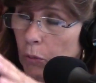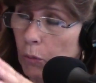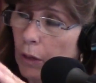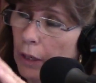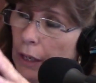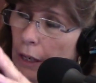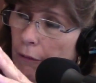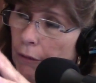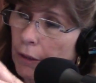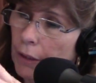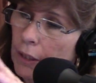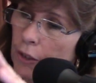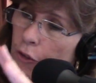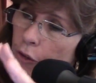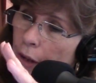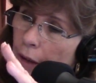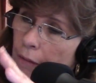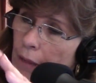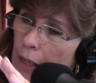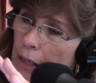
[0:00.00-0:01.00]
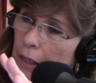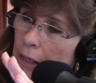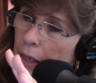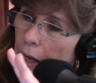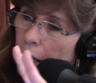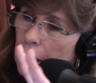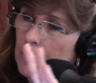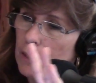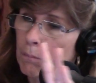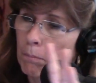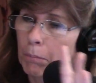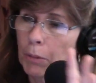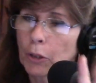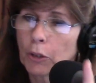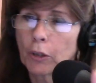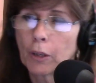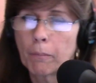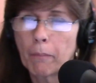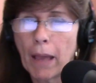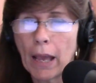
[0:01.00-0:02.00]
whatever, that you have that nice
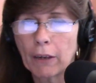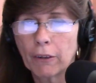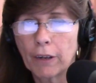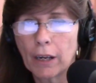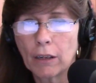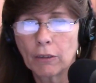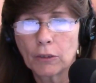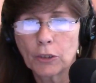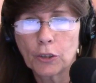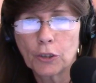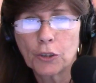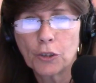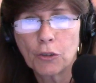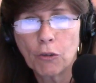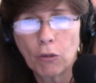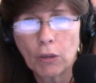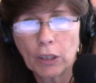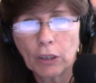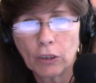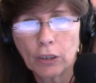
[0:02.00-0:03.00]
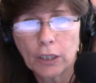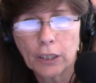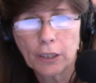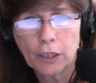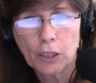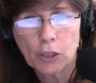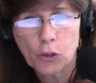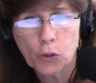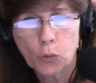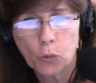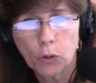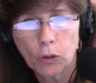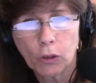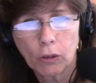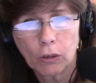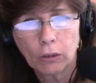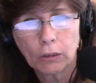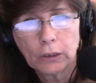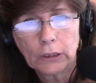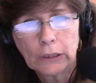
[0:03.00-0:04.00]
blurry background so that you only look at the
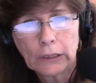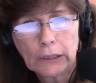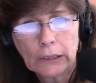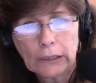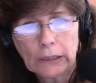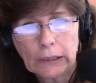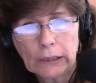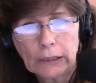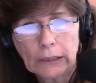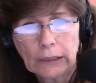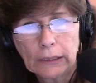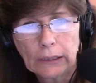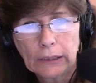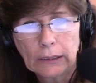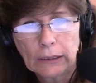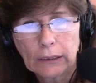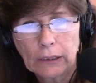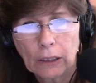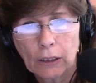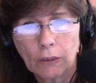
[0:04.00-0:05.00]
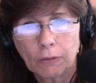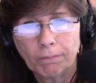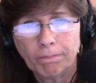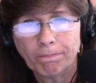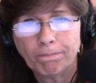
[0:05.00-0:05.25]
squirrel. So.